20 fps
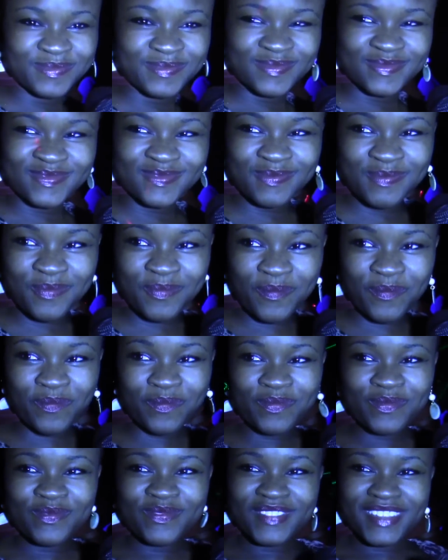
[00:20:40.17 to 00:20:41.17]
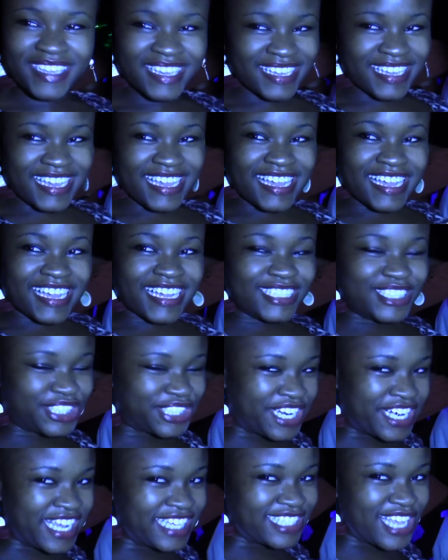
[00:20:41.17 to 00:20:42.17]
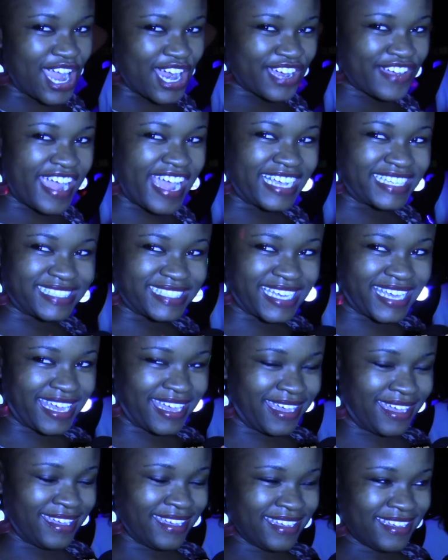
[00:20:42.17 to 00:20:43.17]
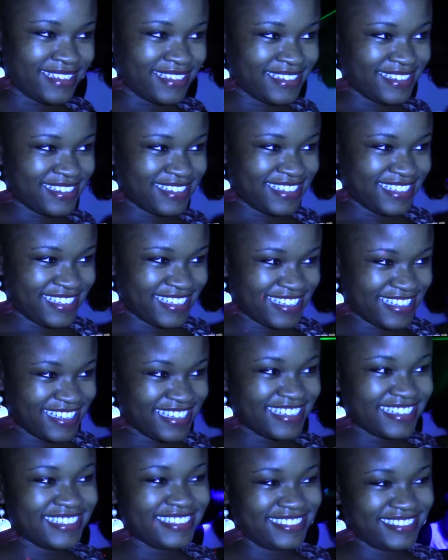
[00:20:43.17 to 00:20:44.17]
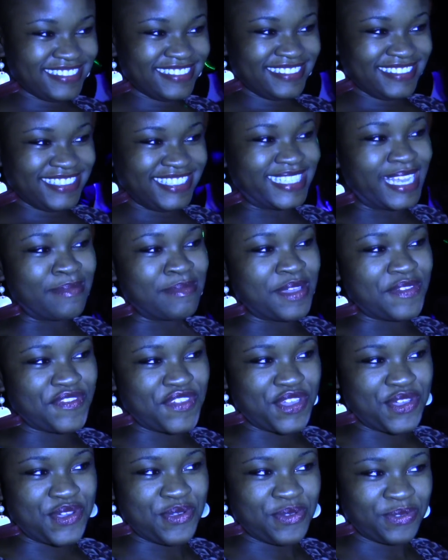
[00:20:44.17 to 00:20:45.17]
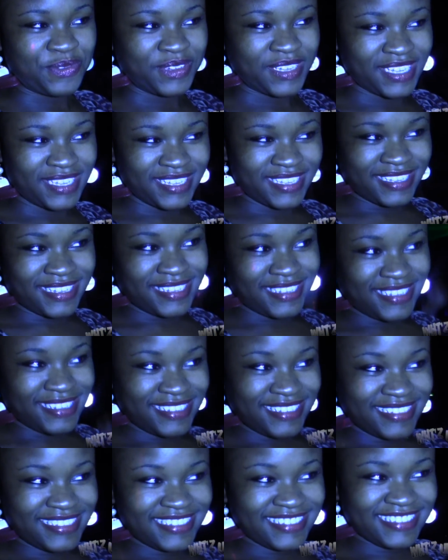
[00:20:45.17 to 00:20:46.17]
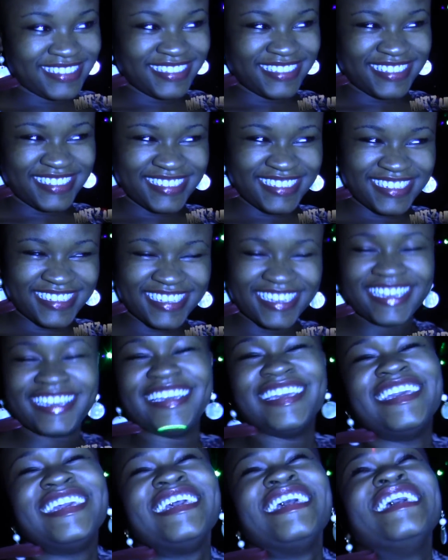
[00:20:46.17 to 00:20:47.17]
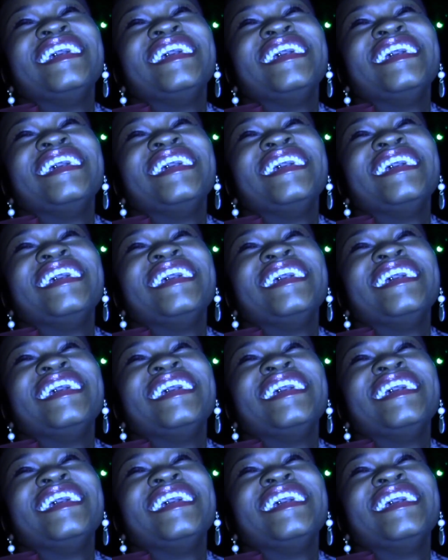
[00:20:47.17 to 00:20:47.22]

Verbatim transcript: why you say it like that. Trinis are crazy. Really? Some of you? Some of us. I ain't